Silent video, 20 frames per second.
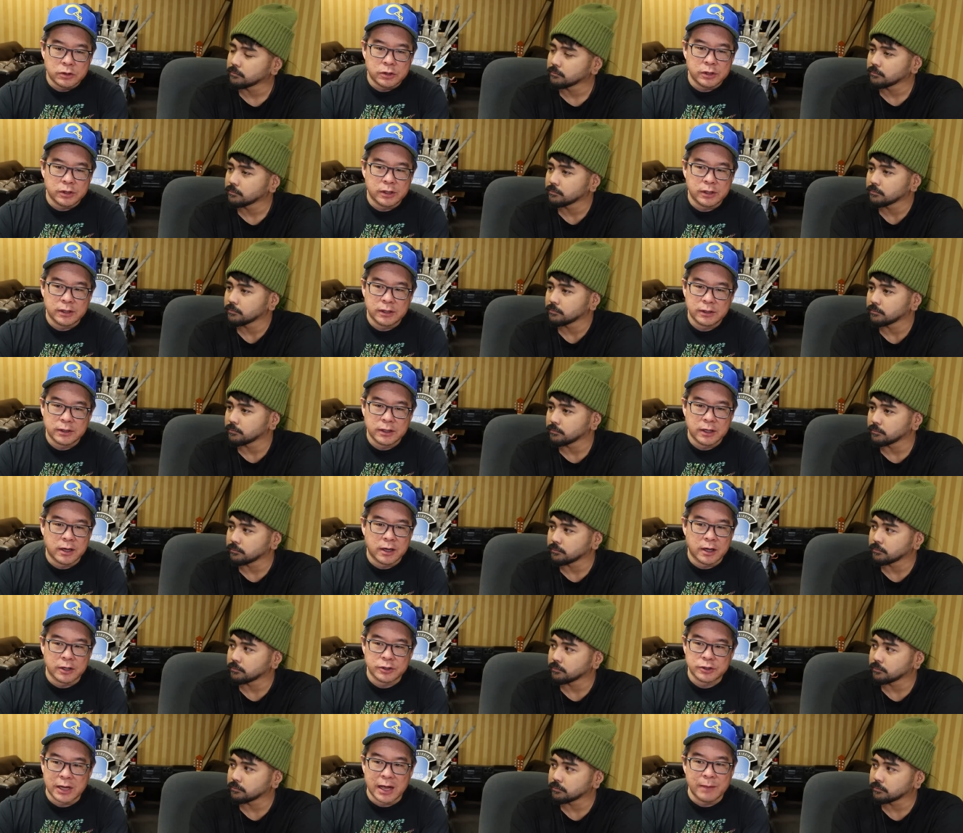Speaker 1: Yeah,
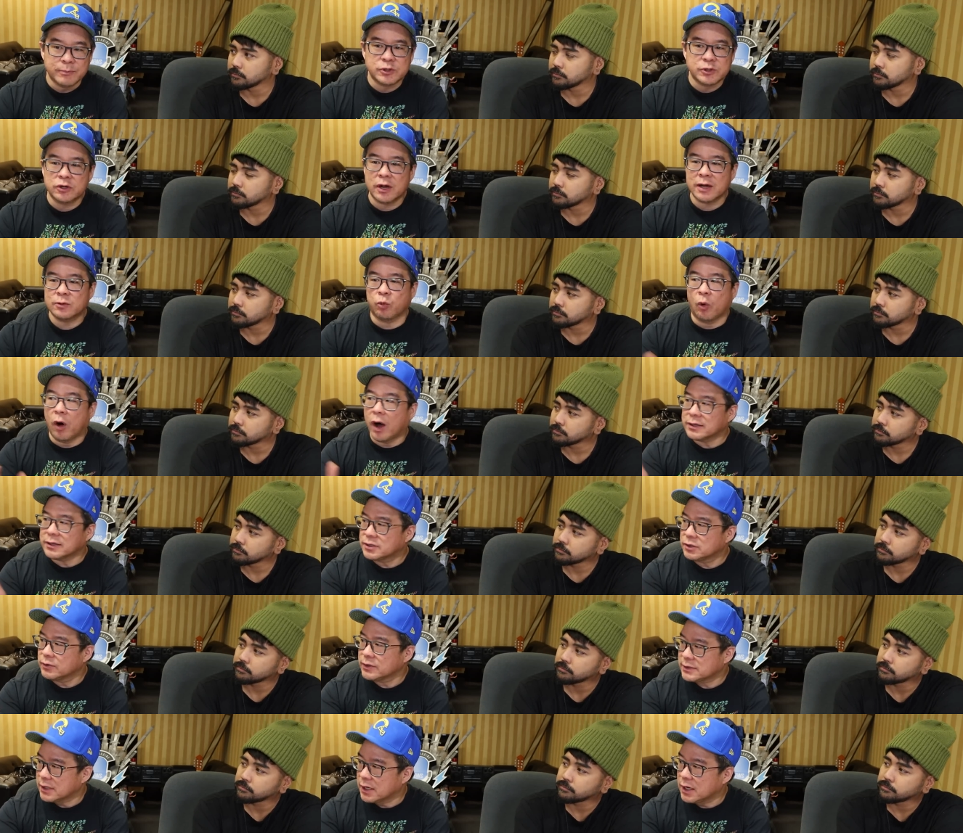gosh. I'm sure I'd
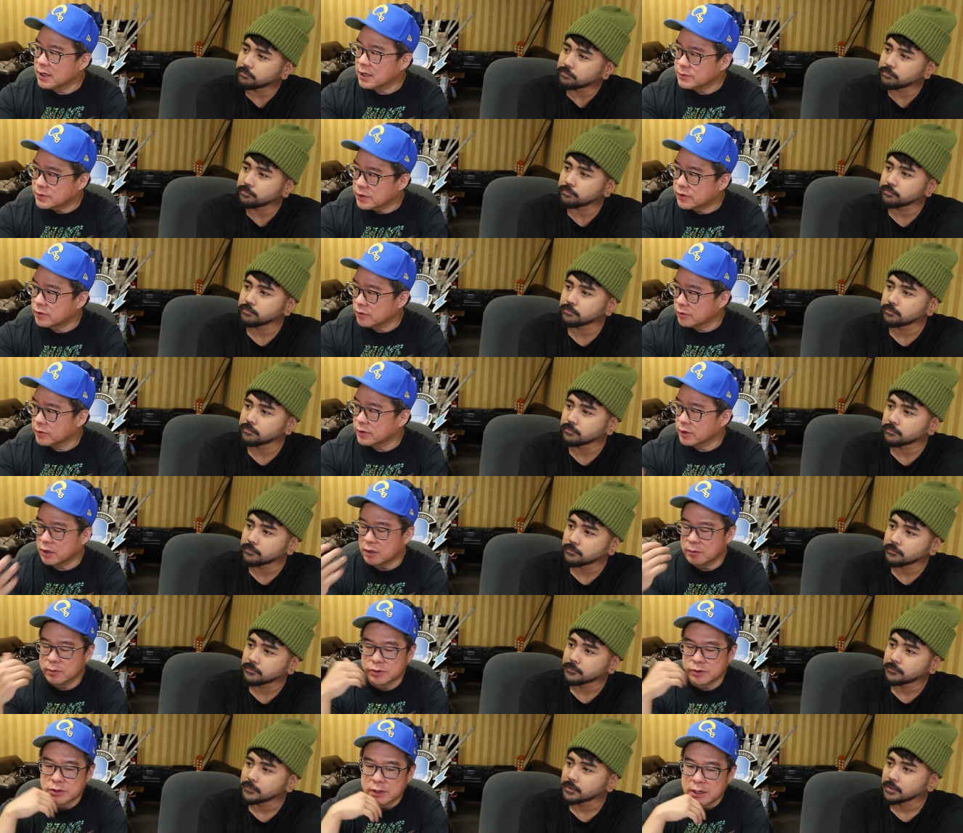want to at times to throw in the
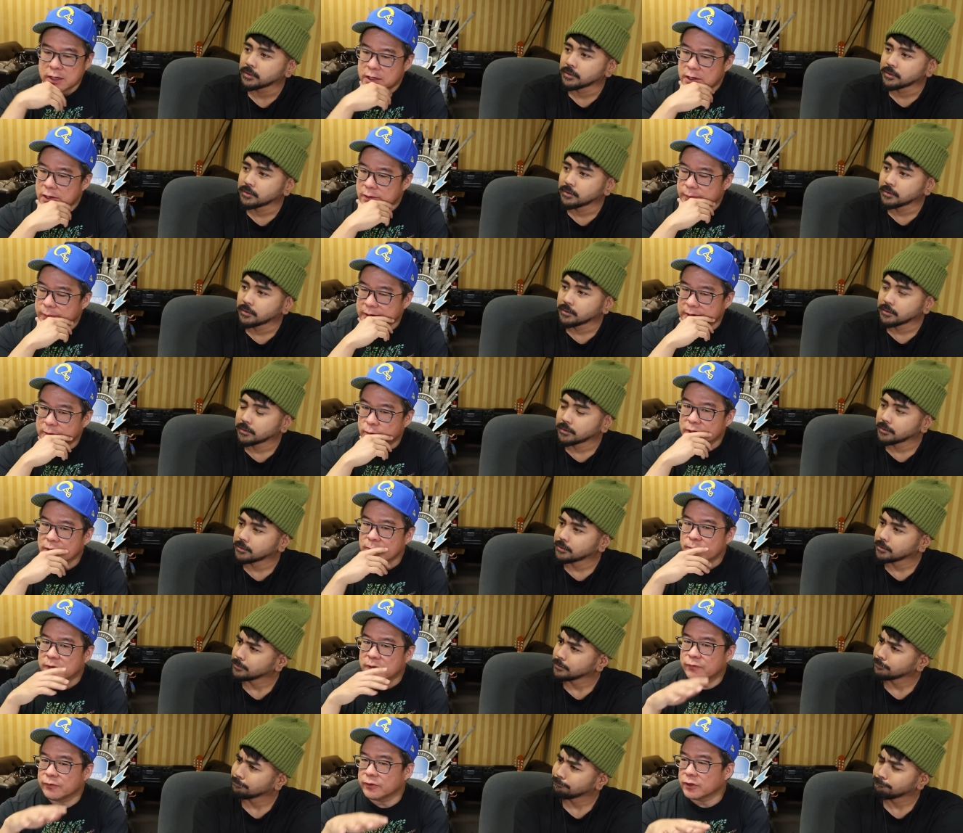garbage, but it
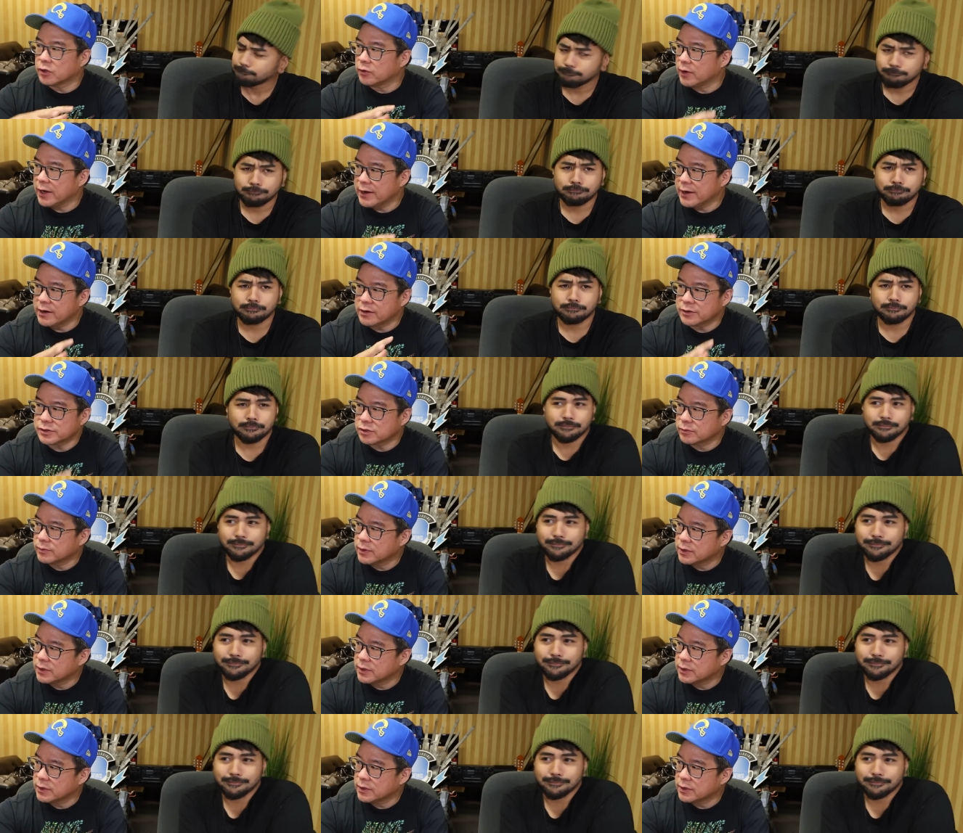wouldn't be for the gray hair so